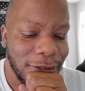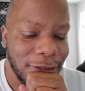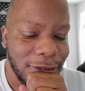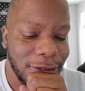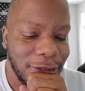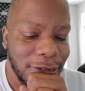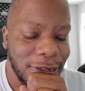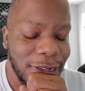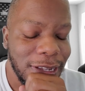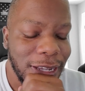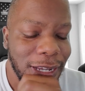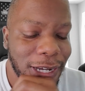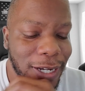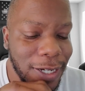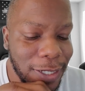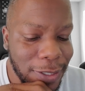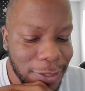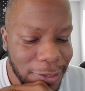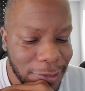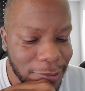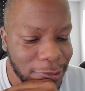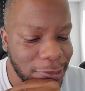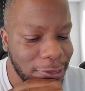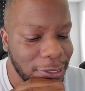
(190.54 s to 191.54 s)
he
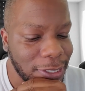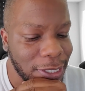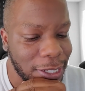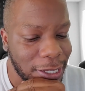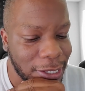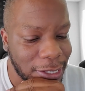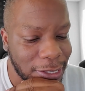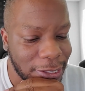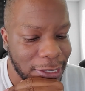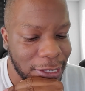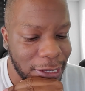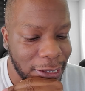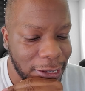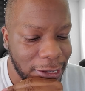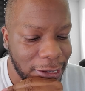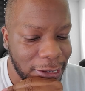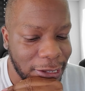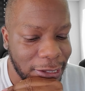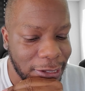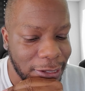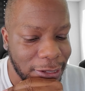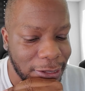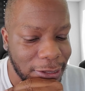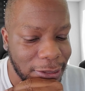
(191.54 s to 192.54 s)
also said that
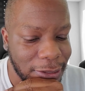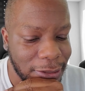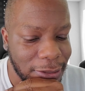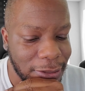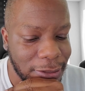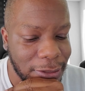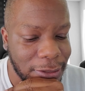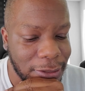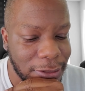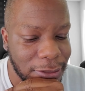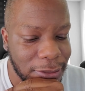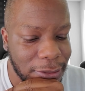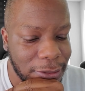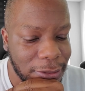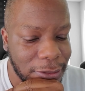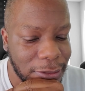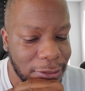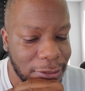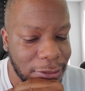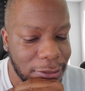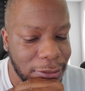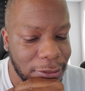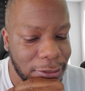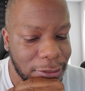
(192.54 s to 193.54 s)

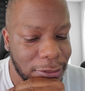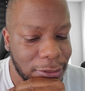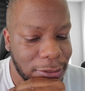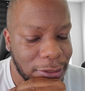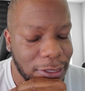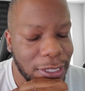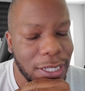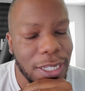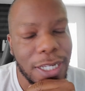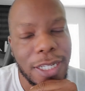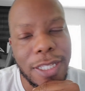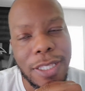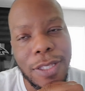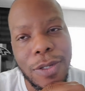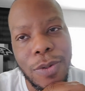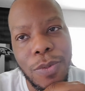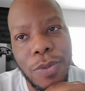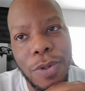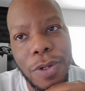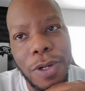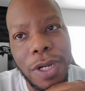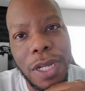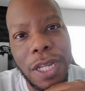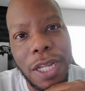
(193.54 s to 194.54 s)
Keith
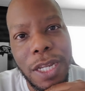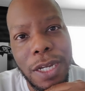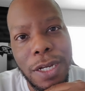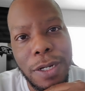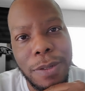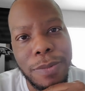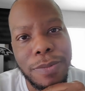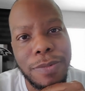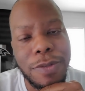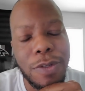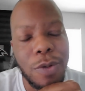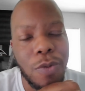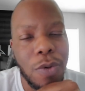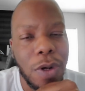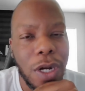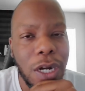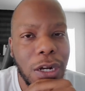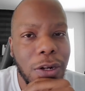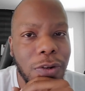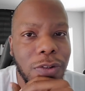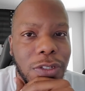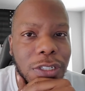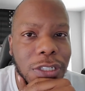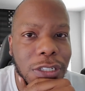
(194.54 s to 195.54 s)
will help the wide
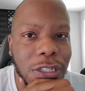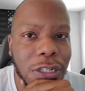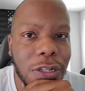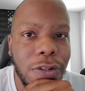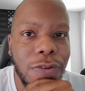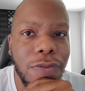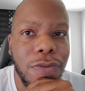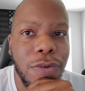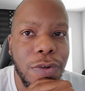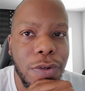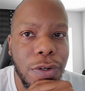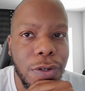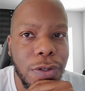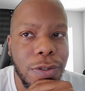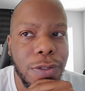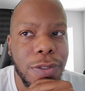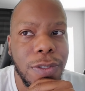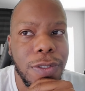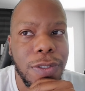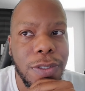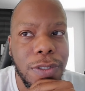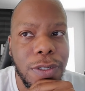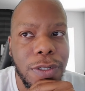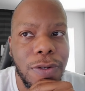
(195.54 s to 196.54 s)

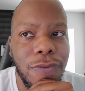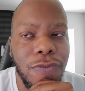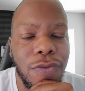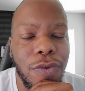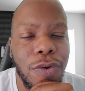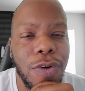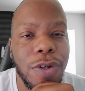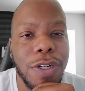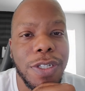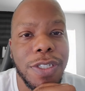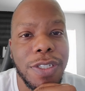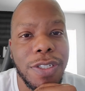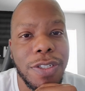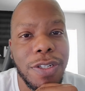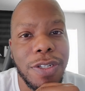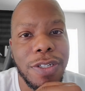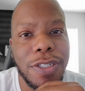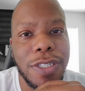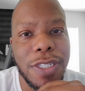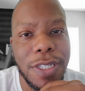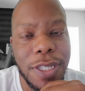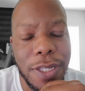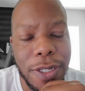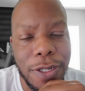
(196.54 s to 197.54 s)
receivers for their
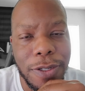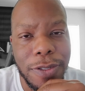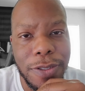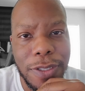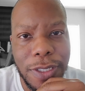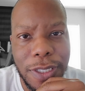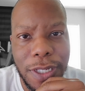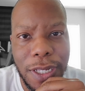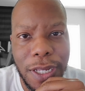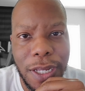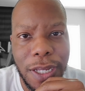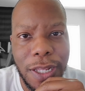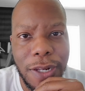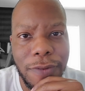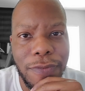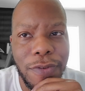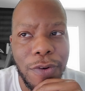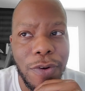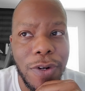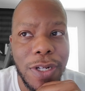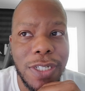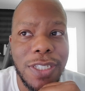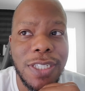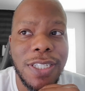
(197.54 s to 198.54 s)
skill set,
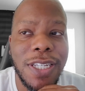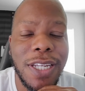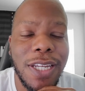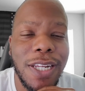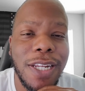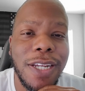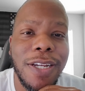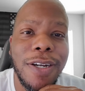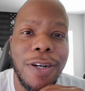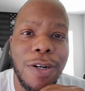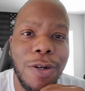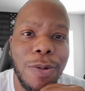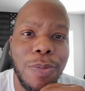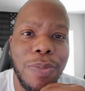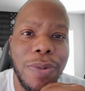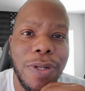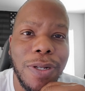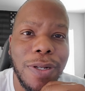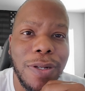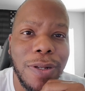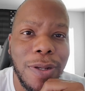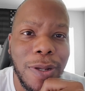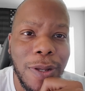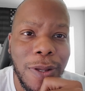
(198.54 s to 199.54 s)
for as getting
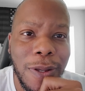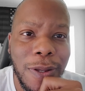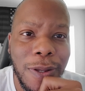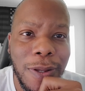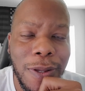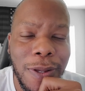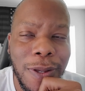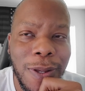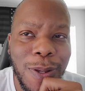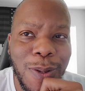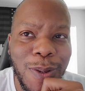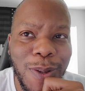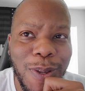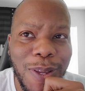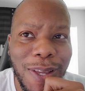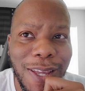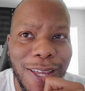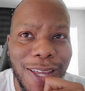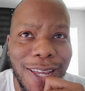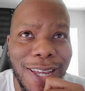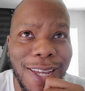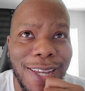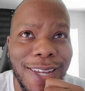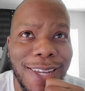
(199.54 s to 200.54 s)
open.
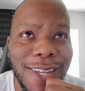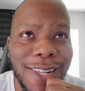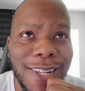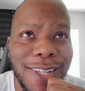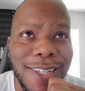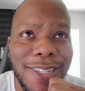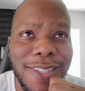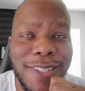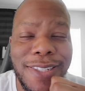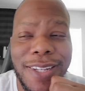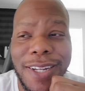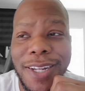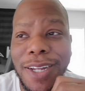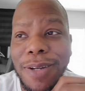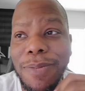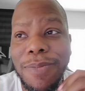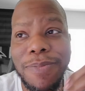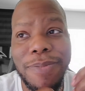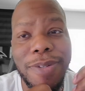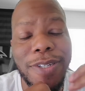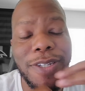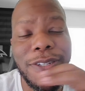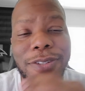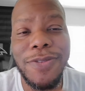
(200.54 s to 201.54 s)
And he's like, I'm going to
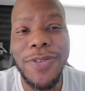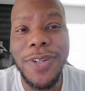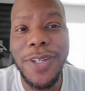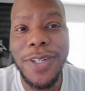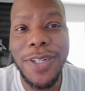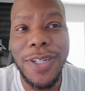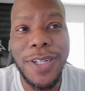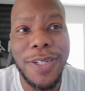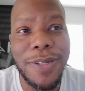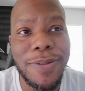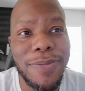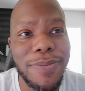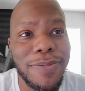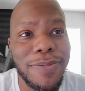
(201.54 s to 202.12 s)
be straight up.